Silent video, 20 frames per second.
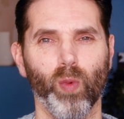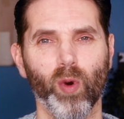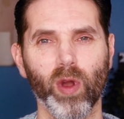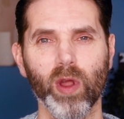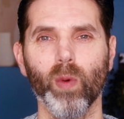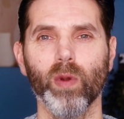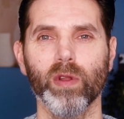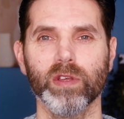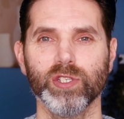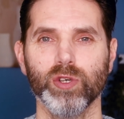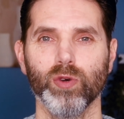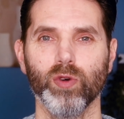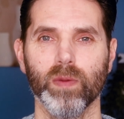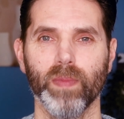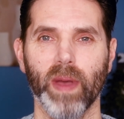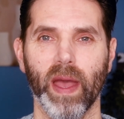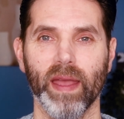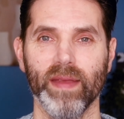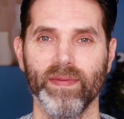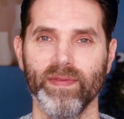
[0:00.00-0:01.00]
what I want to talk
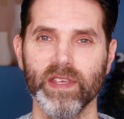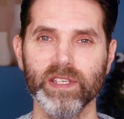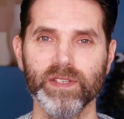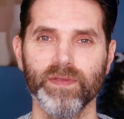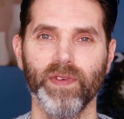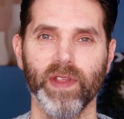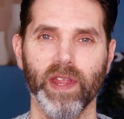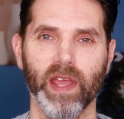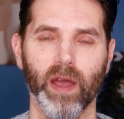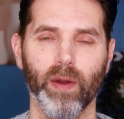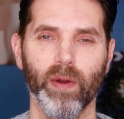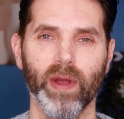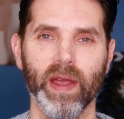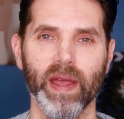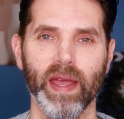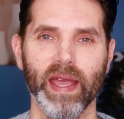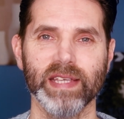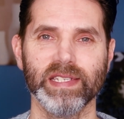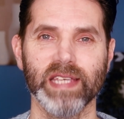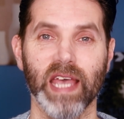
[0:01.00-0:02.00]
about in this video
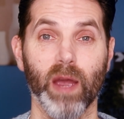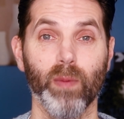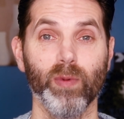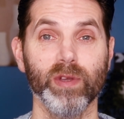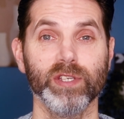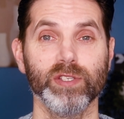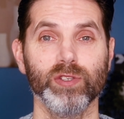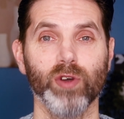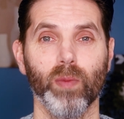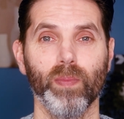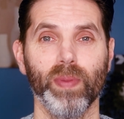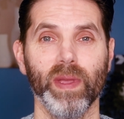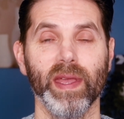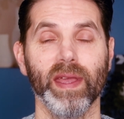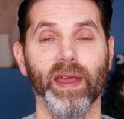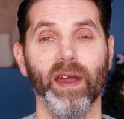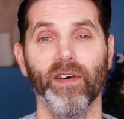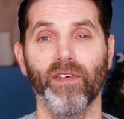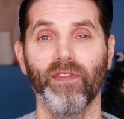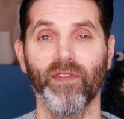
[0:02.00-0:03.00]
is how we stop
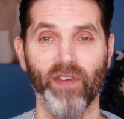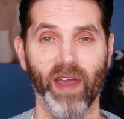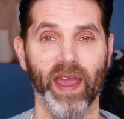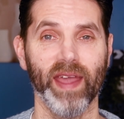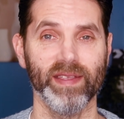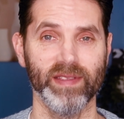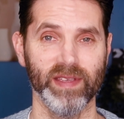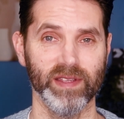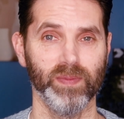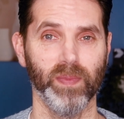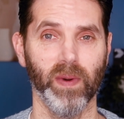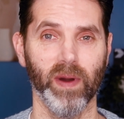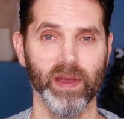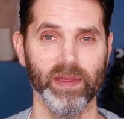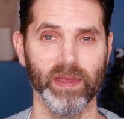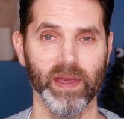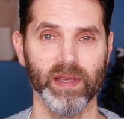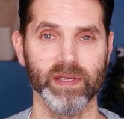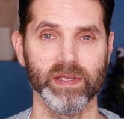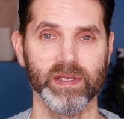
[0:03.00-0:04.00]
being affected by
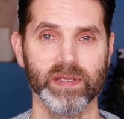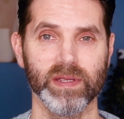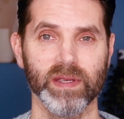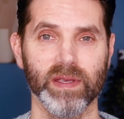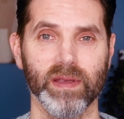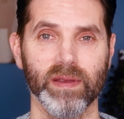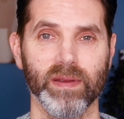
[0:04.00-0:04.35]
this.